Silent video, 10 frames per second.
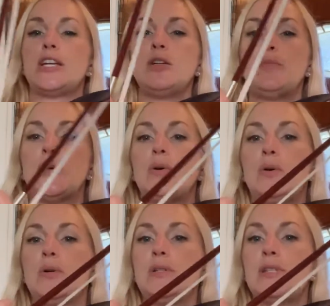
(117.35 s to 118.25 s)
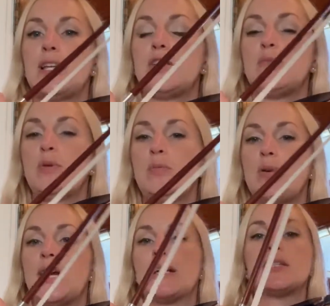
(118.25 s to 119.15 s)
your bow hold that you've been
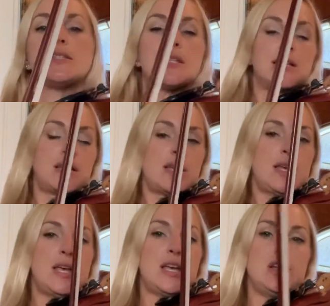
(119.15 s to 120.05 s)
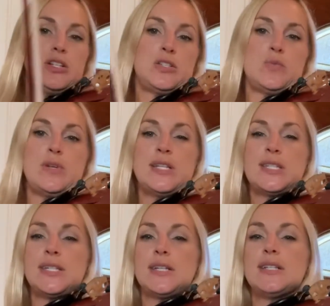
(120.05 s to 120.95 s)
practicing. And you just want to
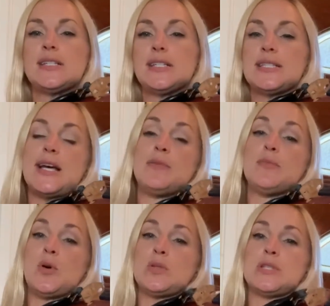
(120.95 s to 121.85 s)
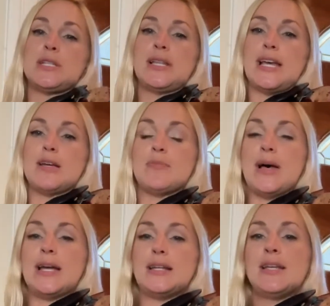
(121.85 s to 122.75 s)
see, does it sound mostly like
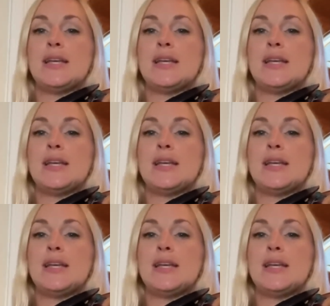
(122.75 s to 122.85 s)
mine?